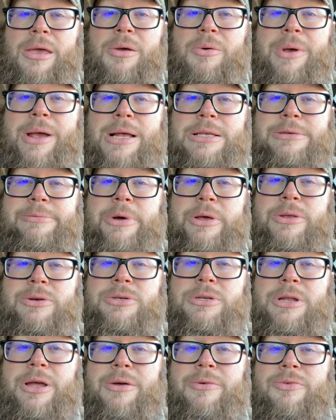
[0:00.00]
We got some other
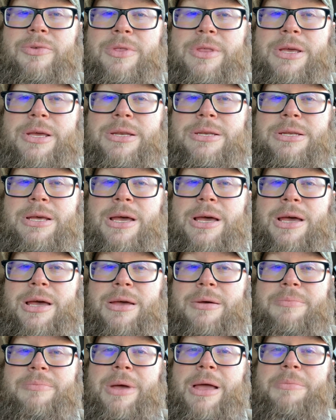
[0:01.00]
stuff
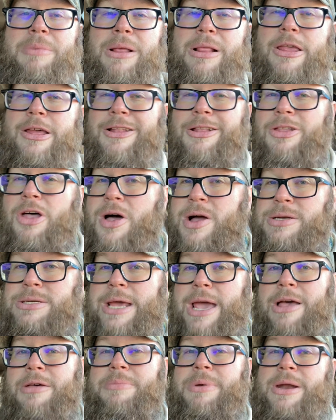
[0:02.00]
that might be a little long
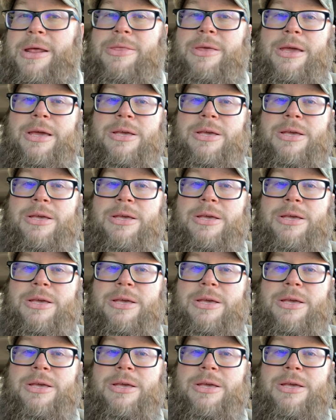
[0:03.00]
tail, but I think